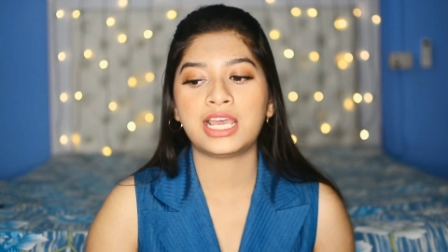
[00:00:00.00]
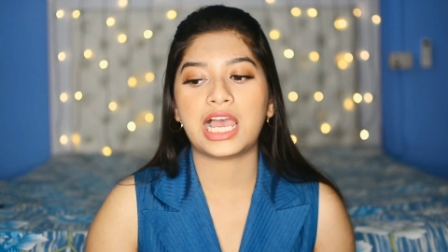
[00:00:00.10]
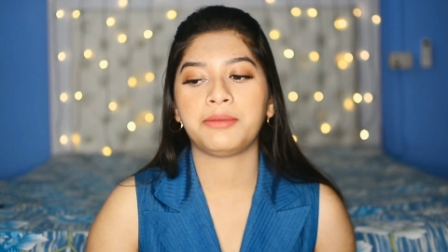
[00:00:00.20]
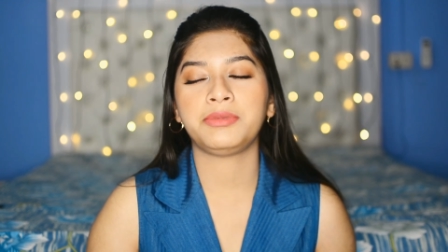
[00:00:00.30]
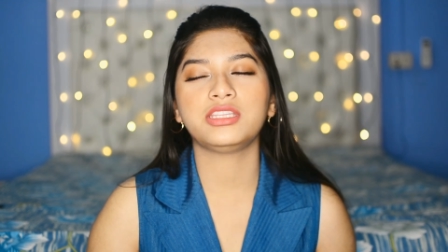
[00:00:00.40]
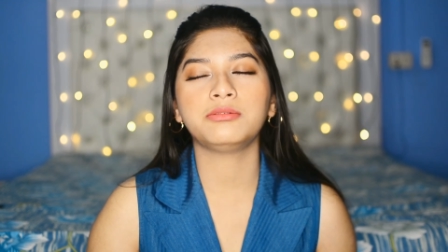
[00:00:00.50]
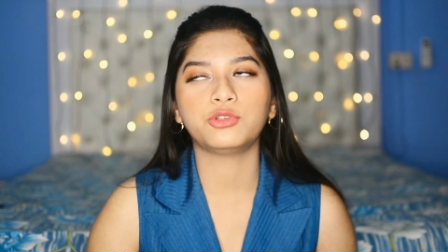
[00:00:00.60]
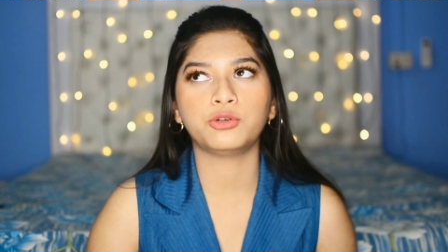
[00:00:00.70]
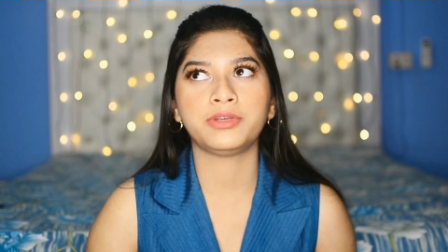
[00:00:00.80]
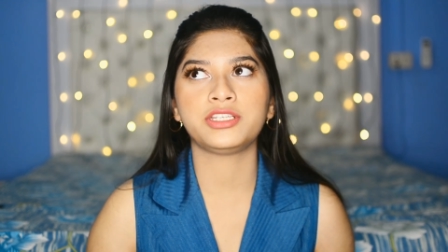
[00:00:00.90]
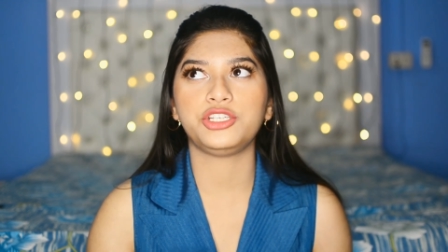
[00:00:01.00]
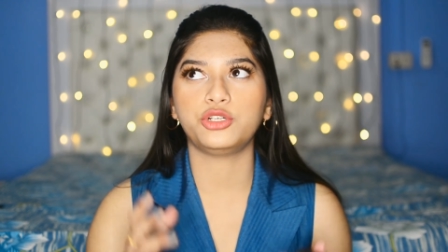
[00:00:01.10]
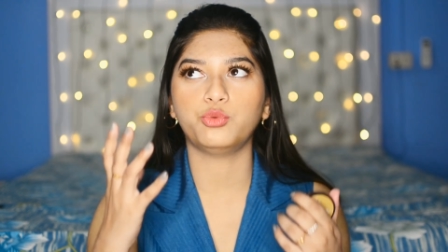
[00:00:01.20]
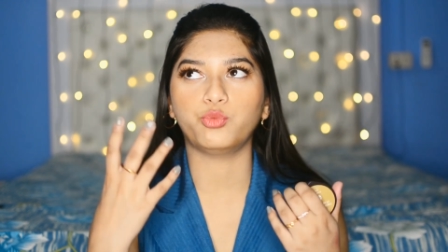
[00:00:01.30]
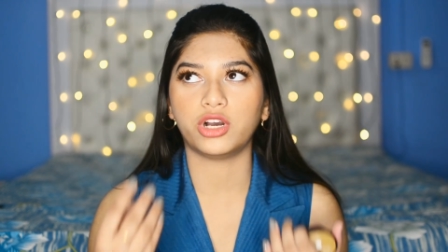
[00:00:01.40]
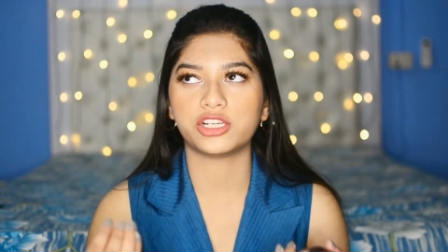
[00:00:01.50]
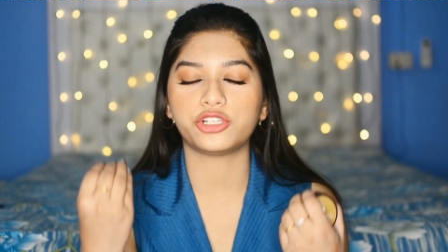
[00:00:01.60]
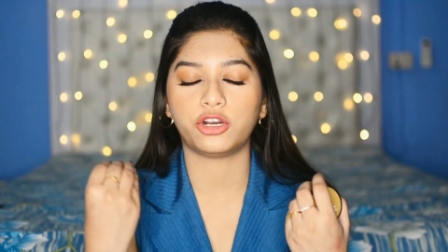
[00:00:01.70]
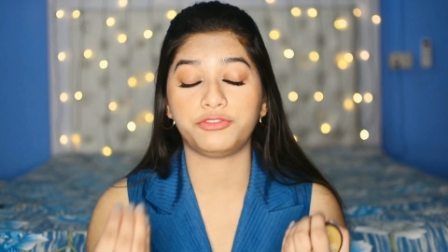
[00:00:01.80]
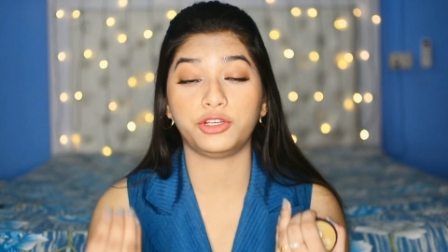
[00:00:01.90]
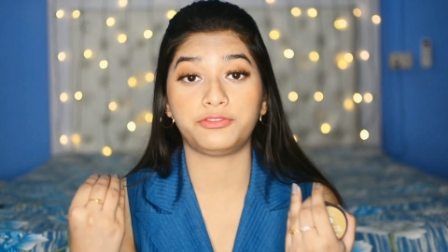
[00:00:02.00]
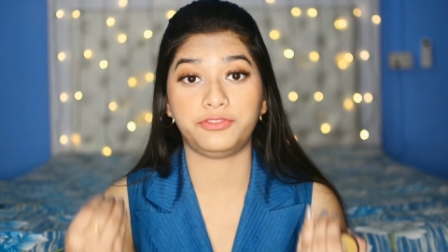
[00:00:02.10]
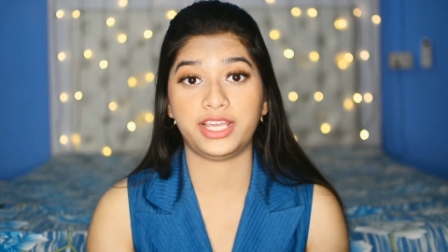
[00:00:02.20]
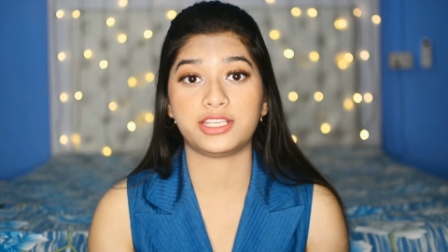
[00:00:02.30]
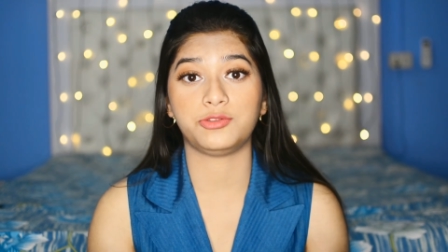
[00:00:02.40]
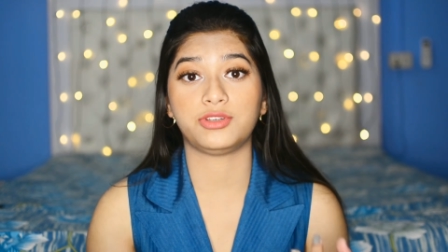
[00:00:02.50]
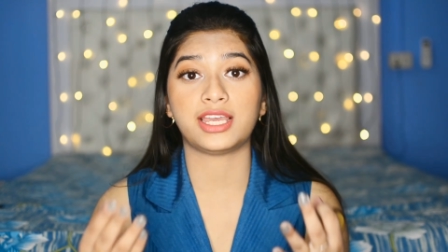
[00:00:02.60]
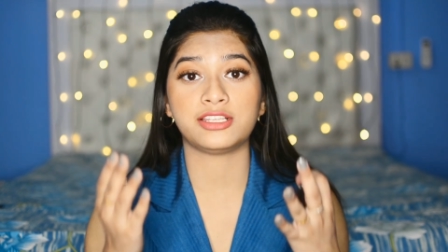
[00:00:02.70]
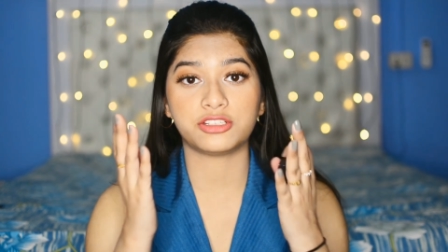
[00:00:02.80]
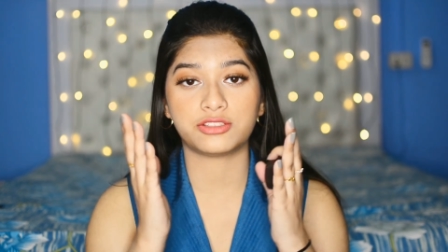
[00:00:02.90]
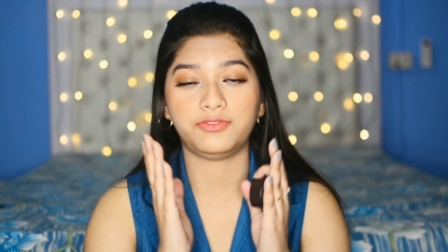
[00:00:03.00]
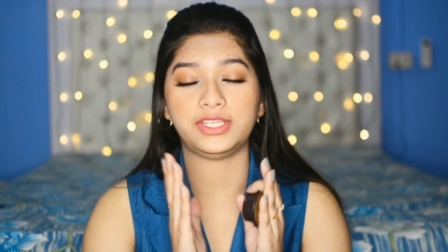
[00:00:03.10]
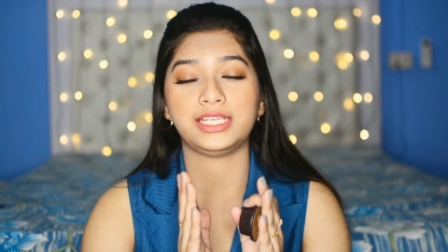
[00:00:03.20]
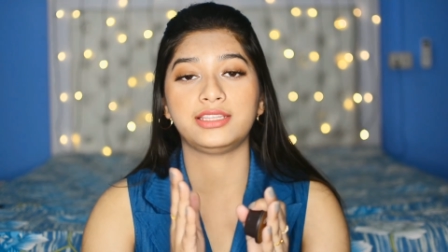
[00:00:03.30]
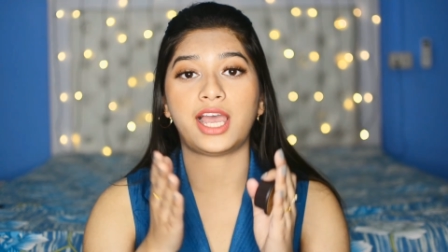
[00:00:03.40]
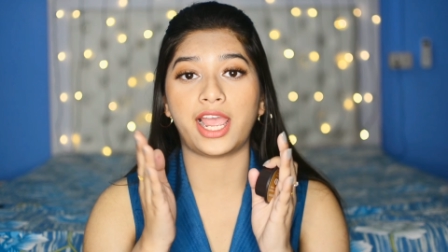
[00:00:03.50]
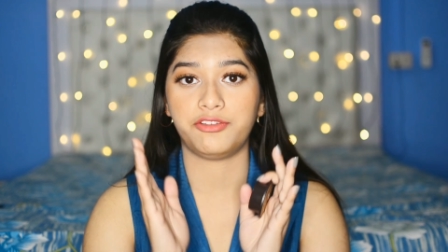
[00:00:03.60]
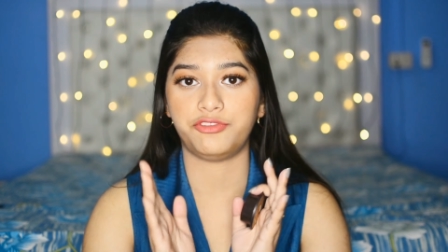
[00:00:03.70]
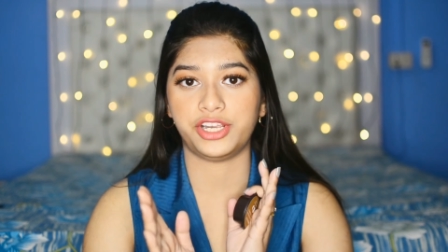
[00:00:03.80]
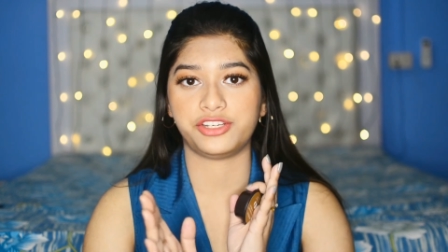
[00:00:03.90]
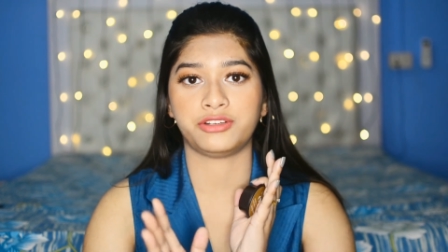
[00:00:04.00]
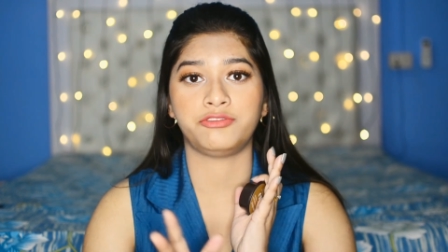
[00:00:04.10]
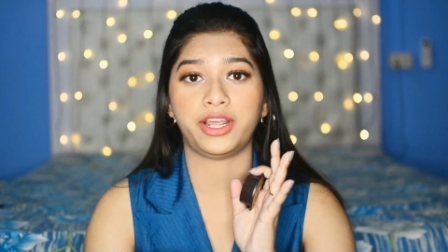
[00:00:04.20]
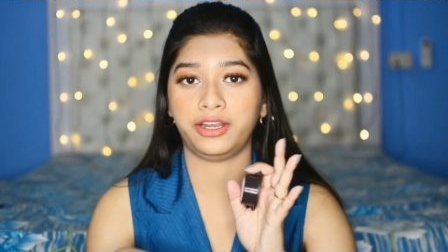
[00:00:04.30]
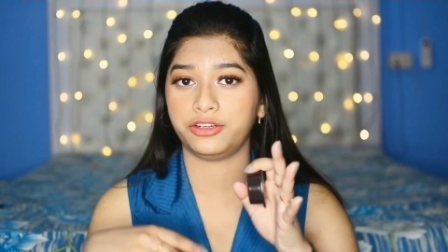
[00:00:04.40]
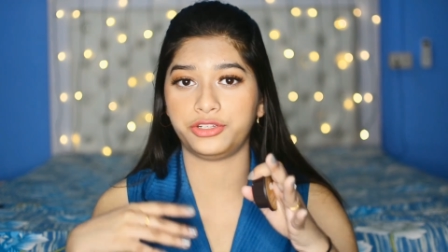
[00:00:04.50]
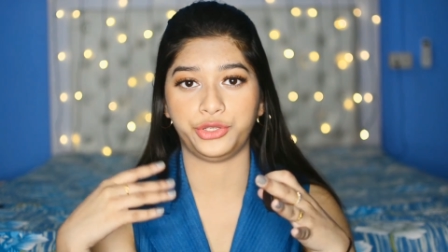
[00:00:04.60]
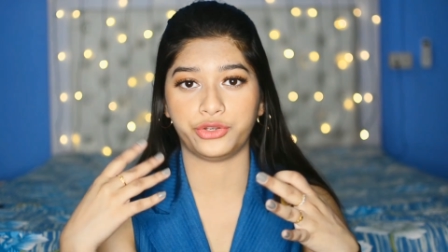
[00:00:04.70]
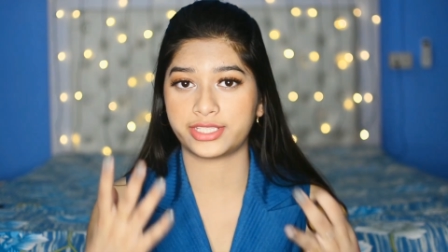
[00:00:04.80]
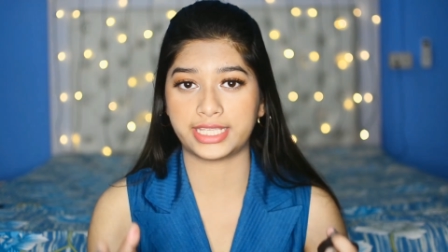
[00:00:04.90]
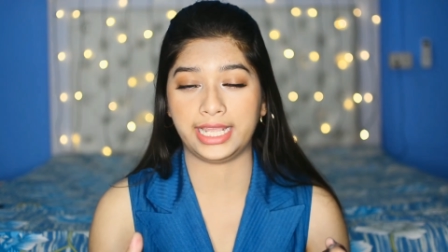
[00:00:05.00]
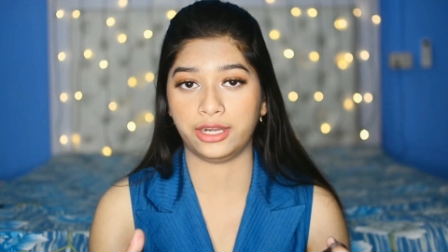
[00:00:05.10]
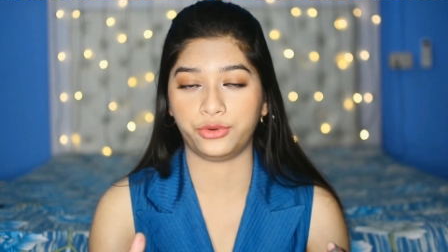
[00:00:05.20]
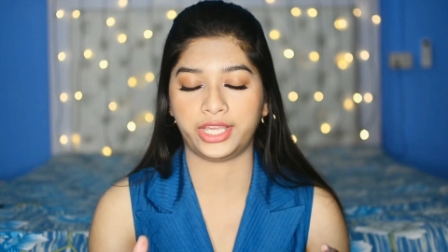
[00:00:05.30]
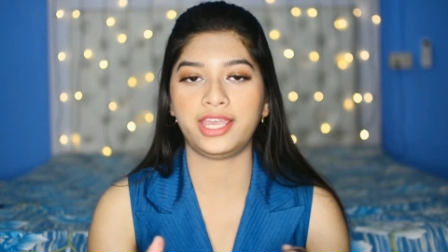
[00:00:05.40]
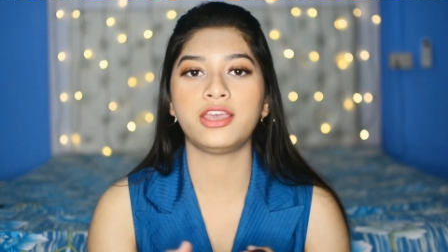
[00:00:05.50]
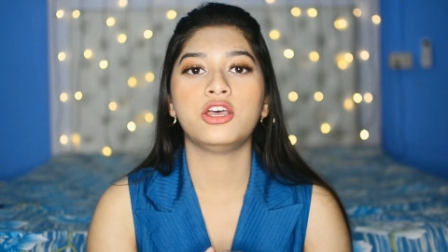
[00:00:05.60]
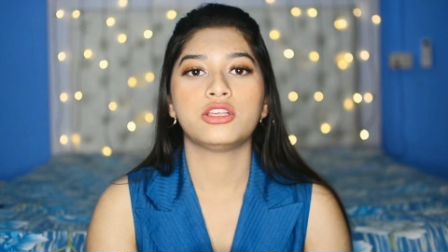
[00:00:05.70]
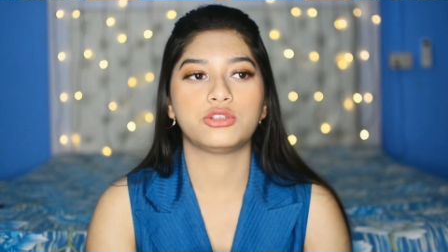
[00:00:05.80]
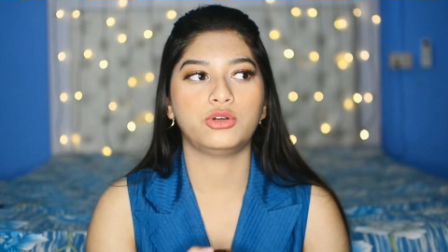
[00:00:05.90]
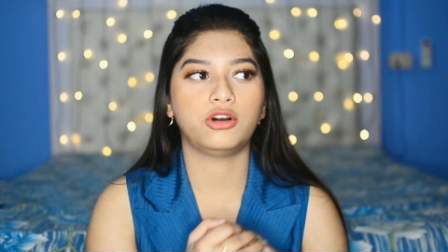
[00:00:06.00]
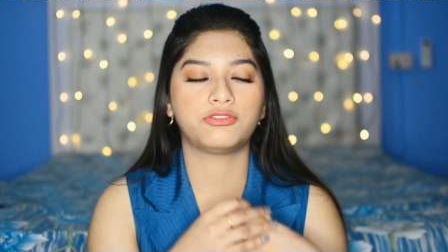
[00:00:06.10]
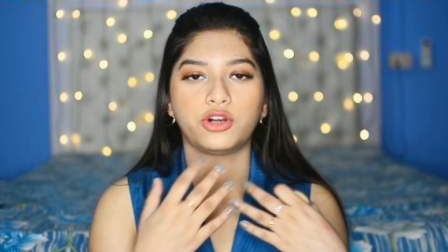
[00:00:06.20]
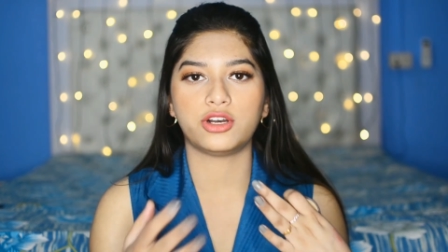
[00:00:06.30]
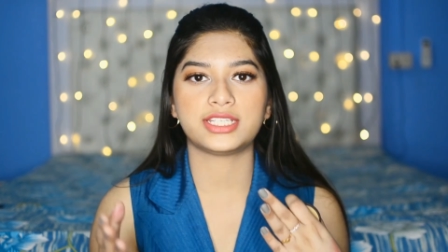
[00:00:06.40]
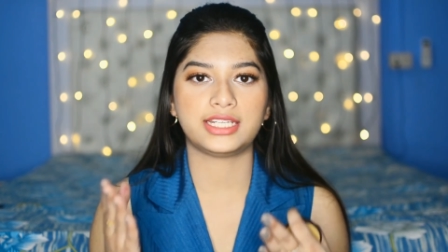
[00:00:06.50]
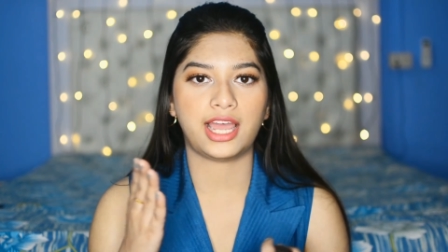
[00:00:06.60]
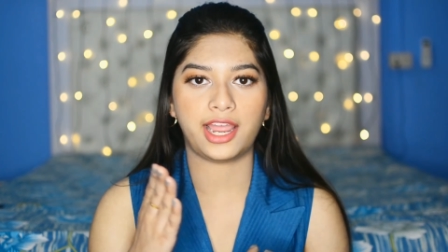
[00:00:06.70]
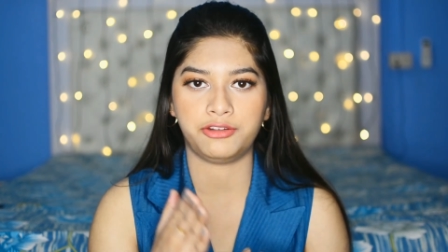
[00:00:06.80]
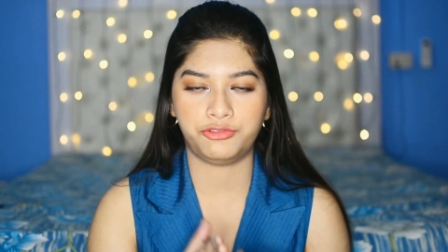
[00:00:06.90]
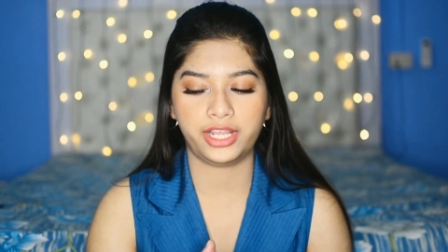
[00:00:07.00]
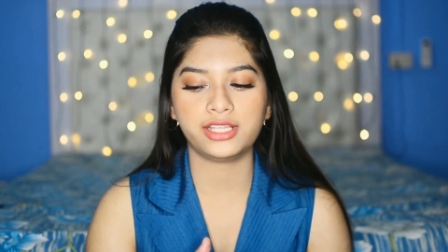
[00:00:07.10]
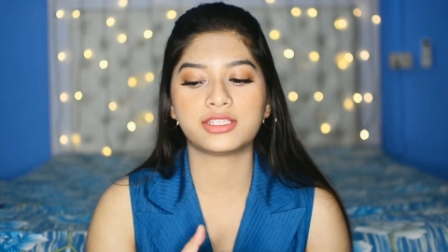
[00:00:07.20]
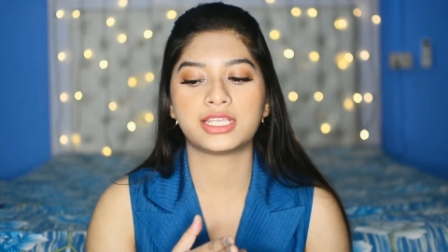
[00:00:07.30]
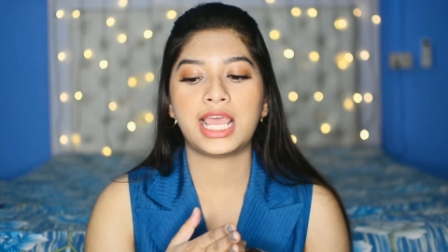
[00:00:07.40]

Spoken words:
I mean, the moment you wash off your face, you can just feel the hydration rendered to your skin. Okay, so of course it hydrates,